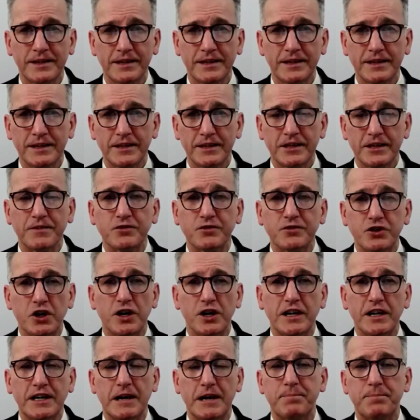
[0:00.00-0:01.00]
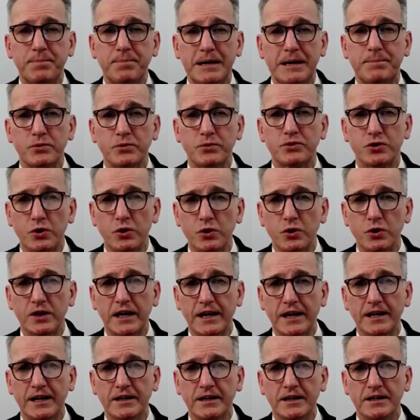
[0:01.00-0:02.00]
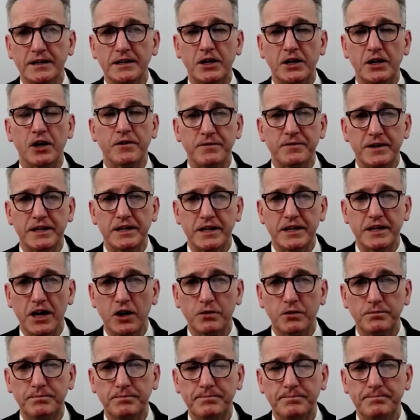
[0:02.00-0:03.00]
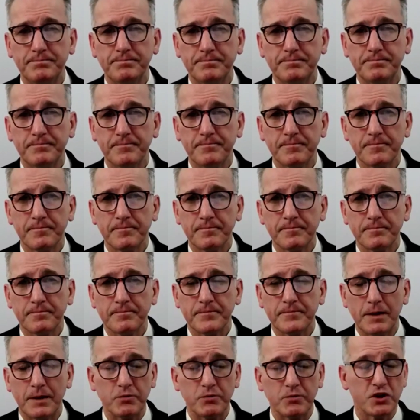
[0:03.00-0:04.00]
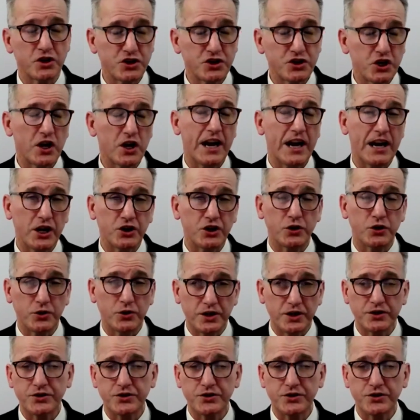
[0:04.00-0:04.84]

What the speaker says: you've got to get people talking on video. I'm going to show you how to do this.